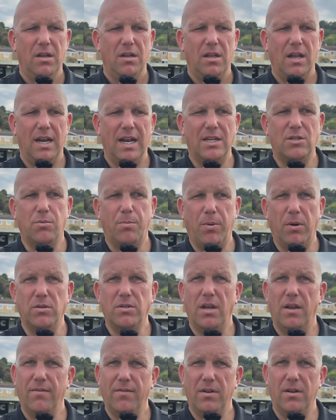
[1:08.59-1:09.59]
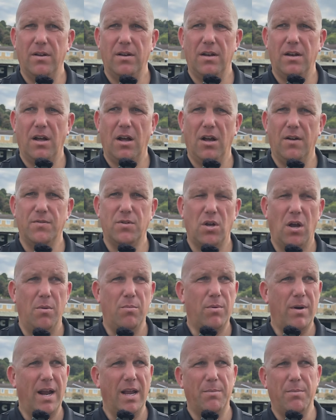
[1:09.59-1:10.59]
the lads were positive at the half time
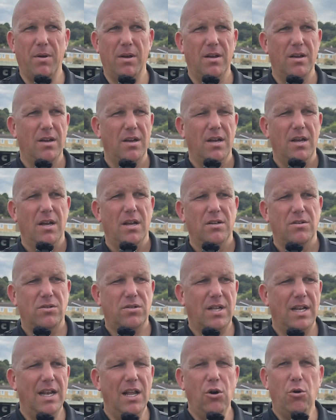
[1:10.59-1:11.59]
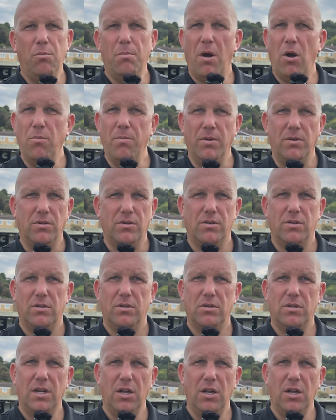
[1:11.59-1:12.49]
break, but just little moments